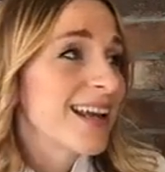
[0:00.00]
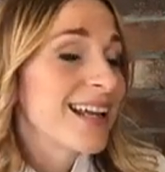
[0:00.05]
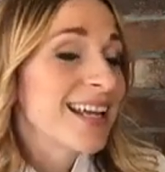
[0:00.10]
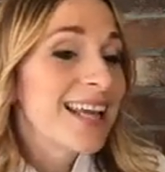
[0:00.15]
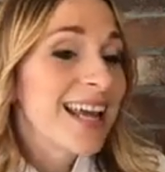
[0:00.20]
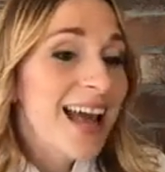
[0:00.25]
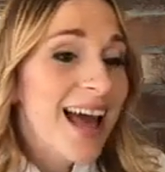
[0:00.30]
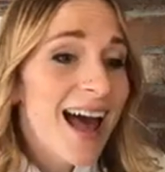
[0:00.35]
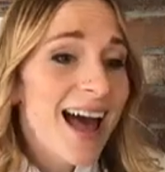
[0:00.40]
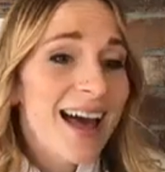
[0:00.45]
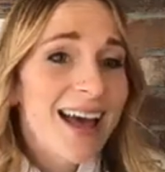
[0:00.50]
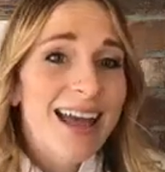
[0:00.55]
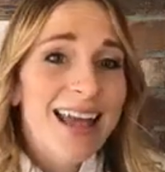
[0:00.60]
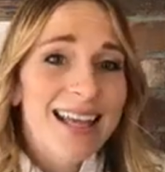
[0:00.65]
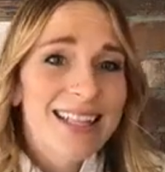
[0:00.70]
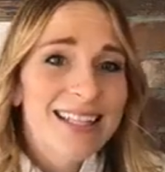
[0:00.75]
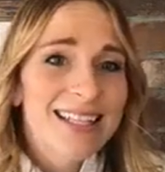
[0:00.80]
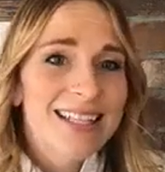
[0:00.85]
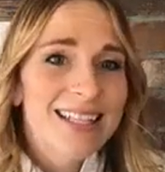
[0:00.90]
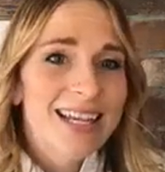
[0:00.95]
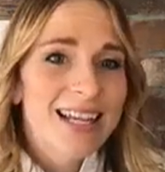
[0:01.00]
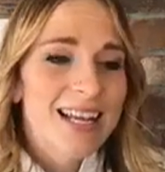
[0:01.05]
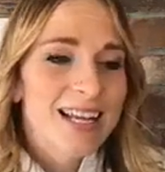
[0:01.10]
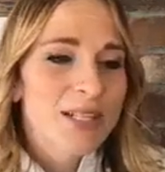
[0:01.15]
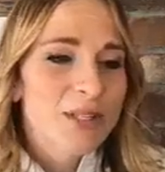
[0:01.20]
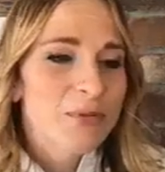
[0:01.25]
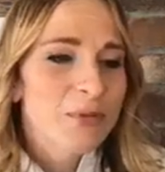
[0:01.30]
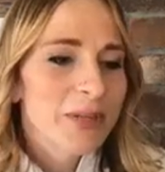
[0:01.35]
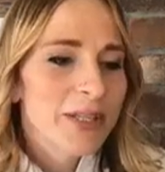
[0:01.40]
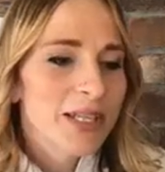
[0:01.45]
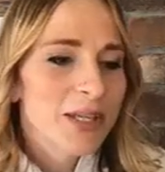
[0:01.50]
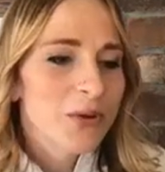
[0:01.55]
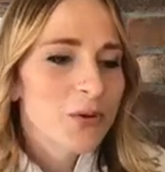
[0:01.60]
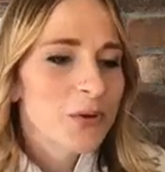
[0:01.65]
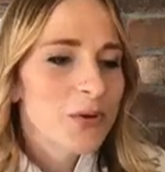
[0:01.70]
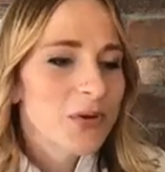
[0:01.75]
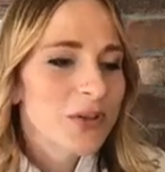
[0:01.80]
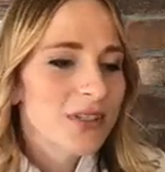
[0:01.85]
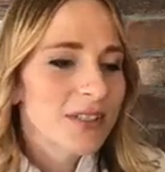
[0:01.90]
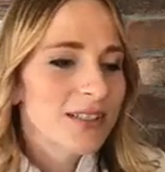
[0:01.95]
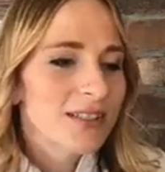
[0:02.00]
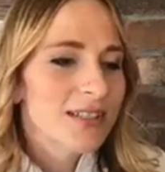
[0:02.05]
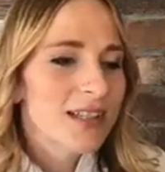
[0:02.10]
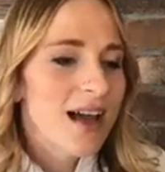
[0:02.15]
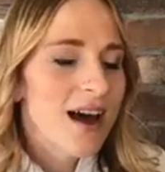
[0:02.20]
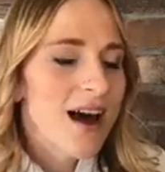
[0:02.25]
Yeah, it's really cool.